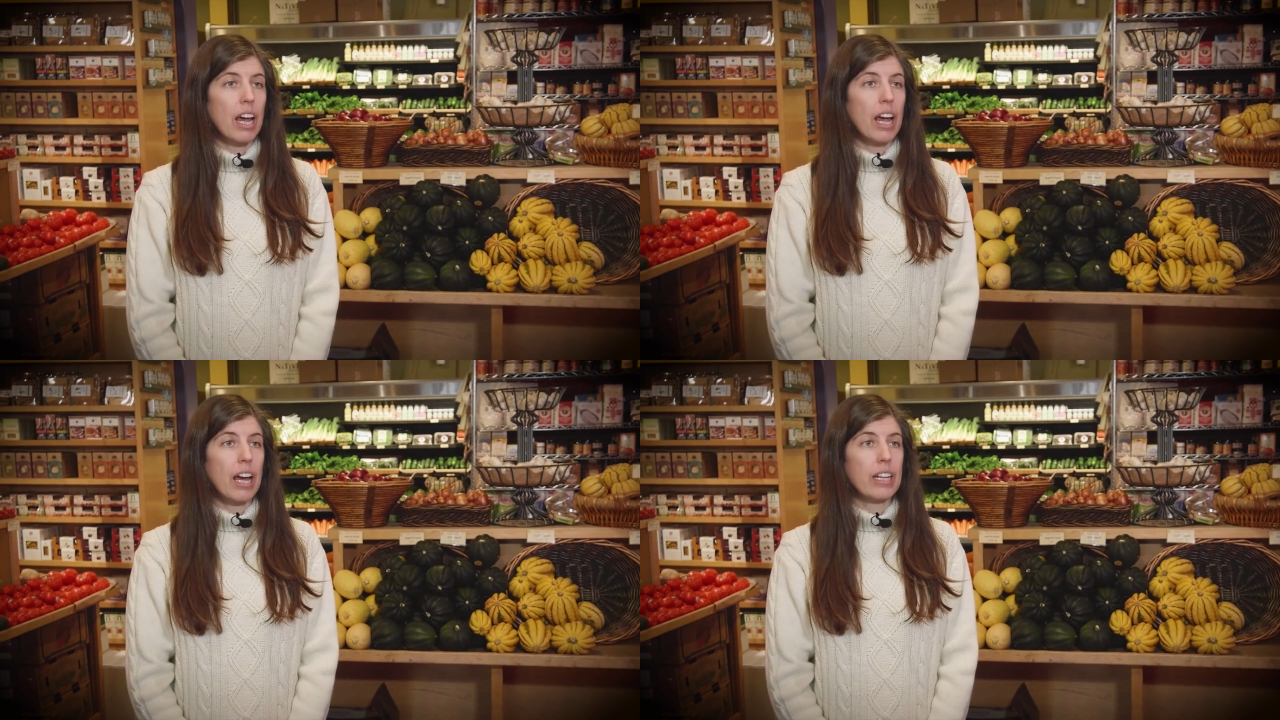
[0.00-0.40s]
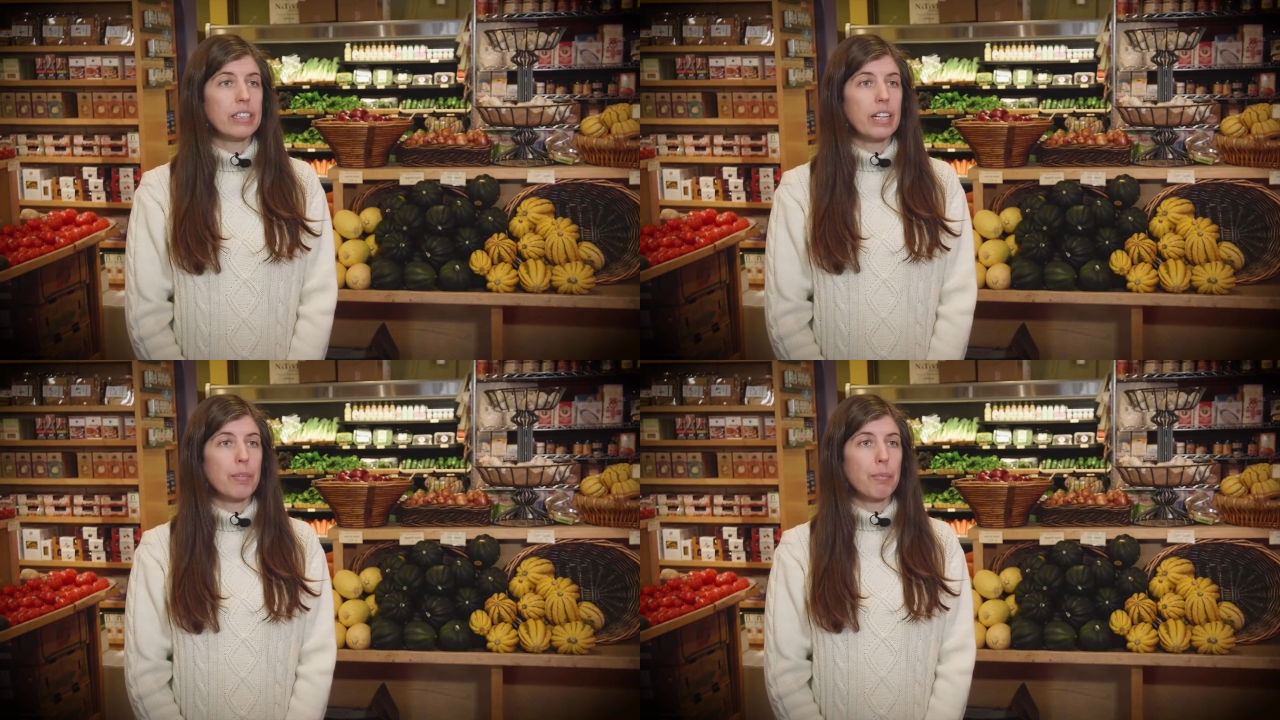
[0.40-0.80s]

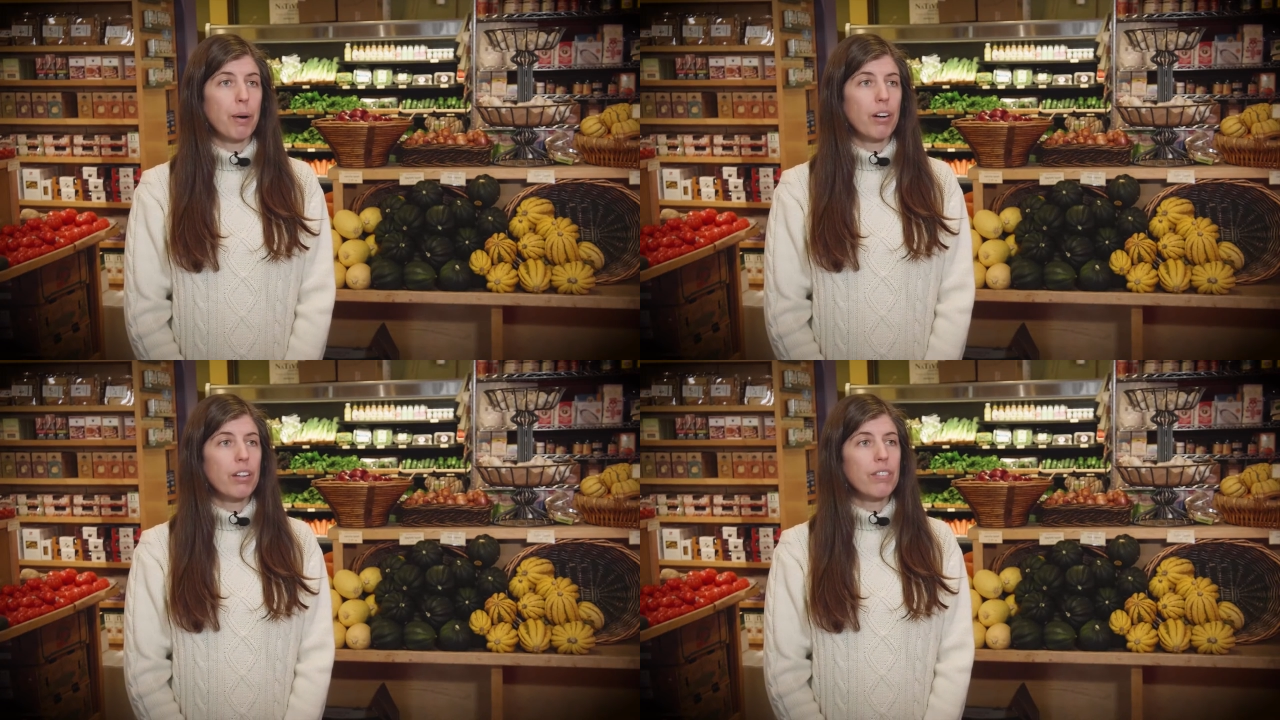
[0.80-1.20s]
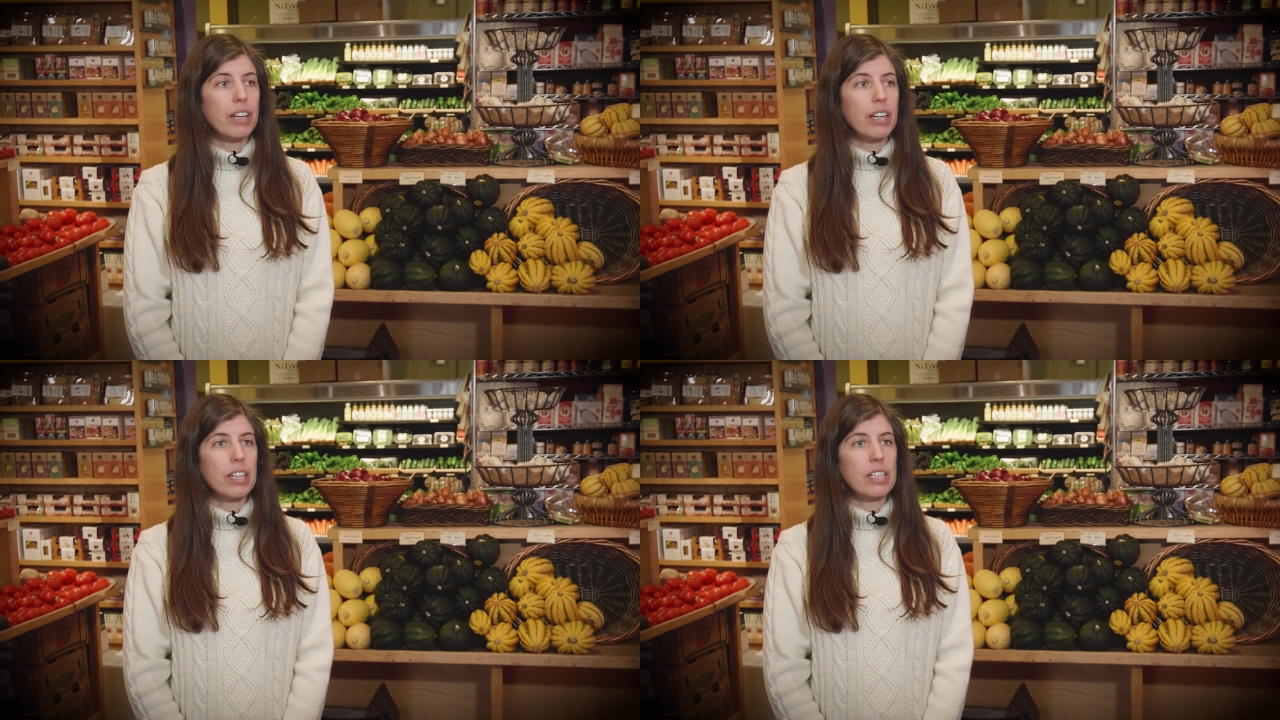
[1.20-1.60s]
and um, part of
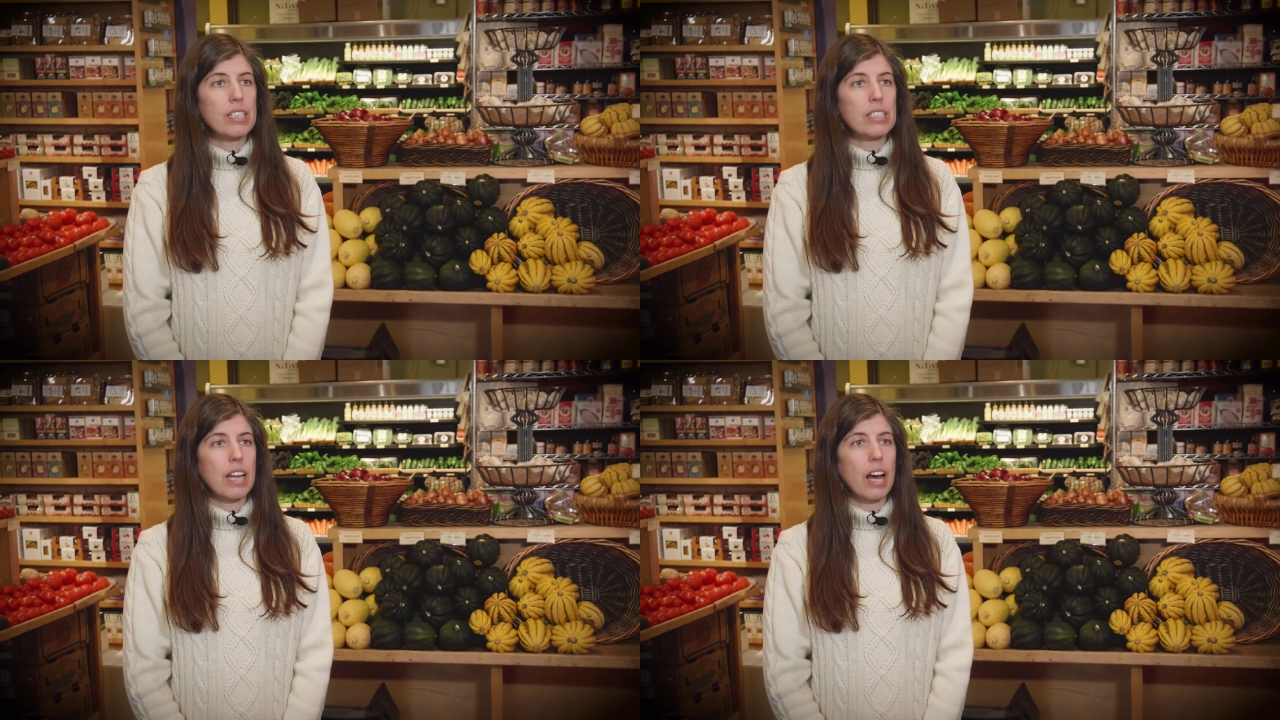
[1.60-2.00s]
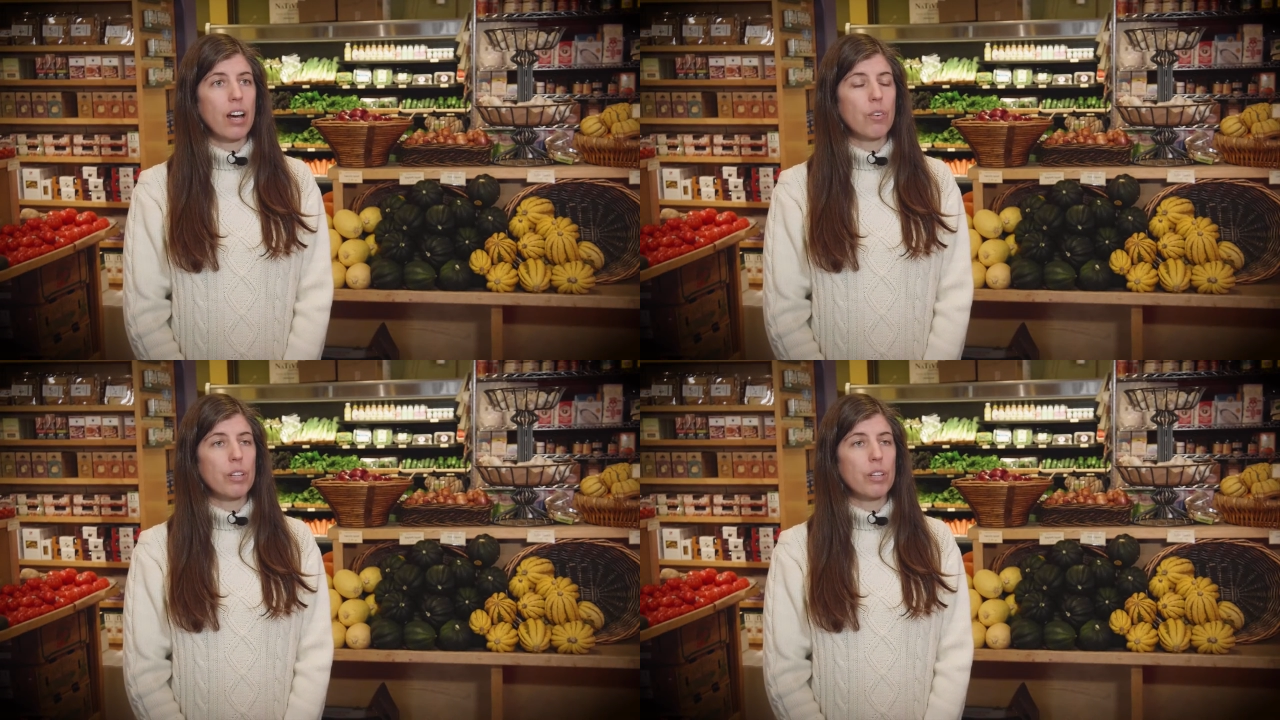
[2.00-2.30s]
it is that